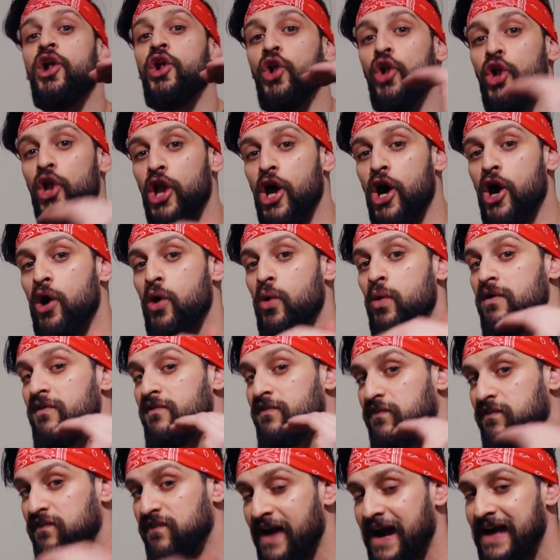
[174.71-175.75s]
low
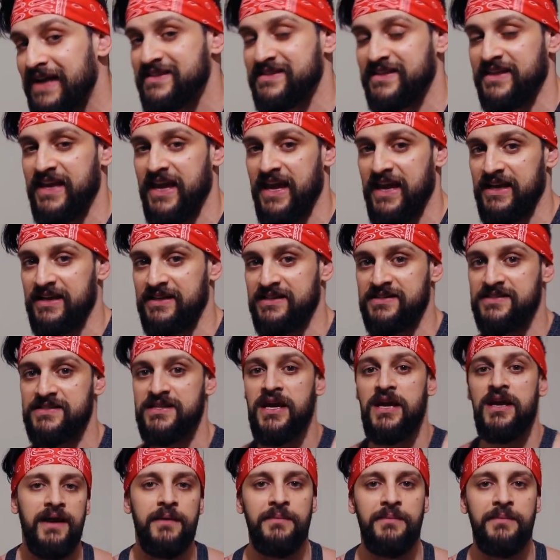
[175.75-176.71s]
fat gains,